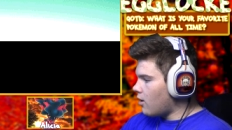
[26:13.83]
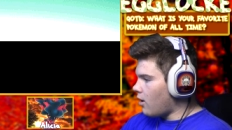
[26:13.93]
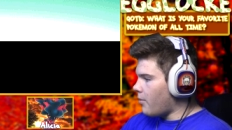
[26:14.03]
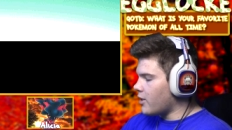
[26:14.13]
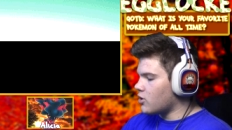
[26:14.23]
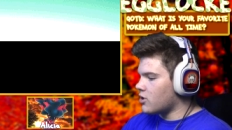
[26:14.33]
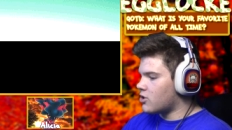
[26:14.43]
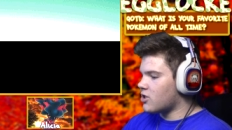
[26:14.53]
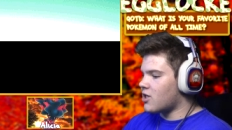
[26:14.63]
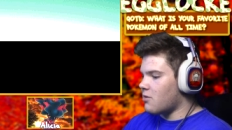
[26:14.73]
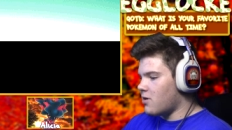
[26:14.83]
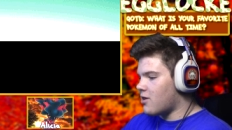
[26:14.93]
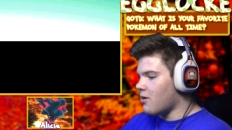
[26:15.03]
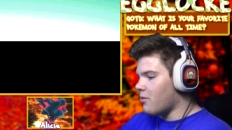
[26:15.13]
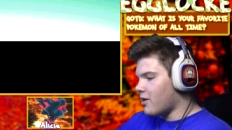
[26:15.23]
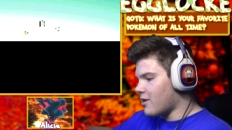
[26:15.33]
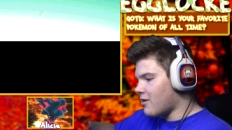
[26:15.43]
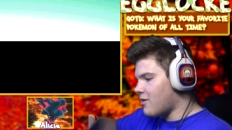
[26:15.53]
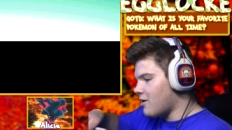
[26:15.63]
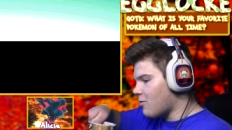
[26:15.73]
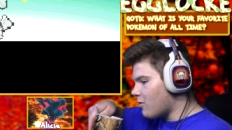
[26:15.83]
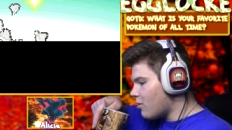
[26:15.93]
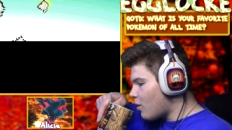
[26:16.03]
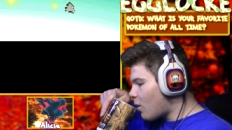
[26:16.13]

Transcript: Imagine it's just going to be something like that, Cyndaquil.